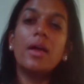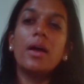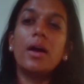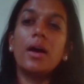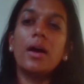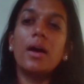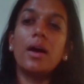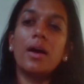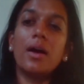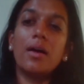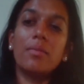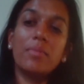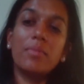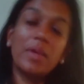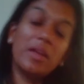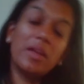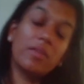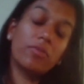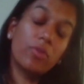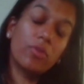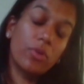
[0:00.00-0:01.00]
and
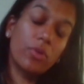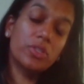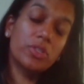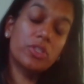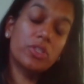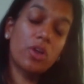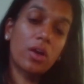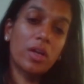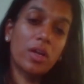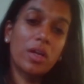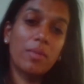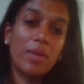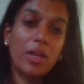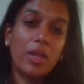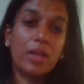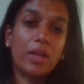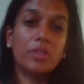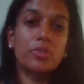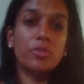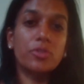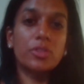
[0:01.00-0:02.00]
of course talking about
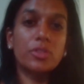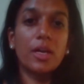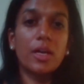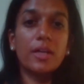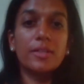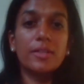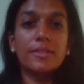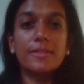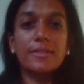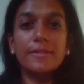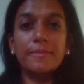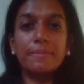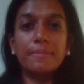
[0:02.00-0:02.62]
exercise.